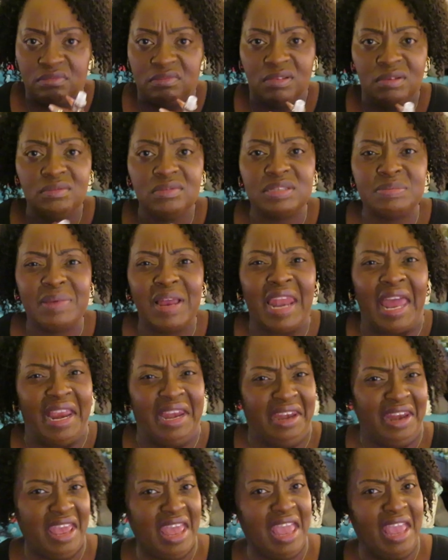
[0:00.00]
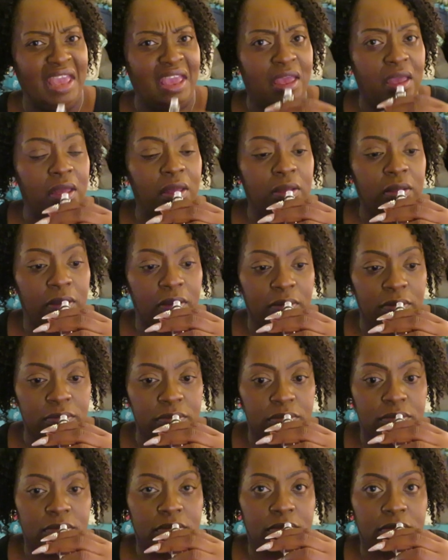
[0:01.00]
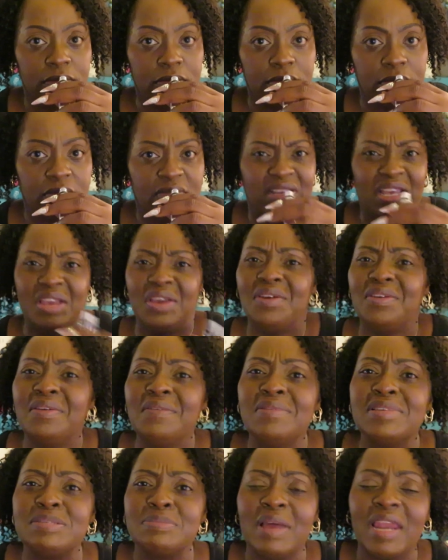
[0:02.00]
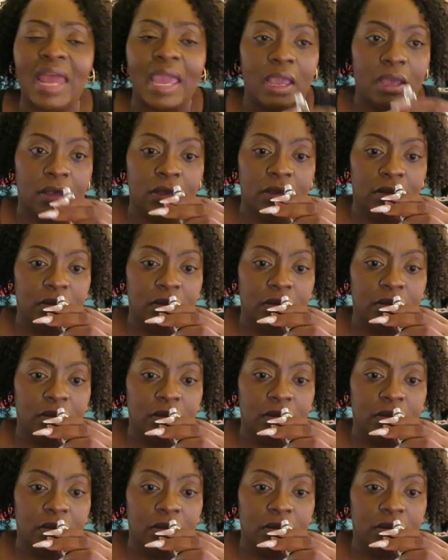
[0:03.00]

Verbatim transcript: It don't smell like nothing. It don't even smell like...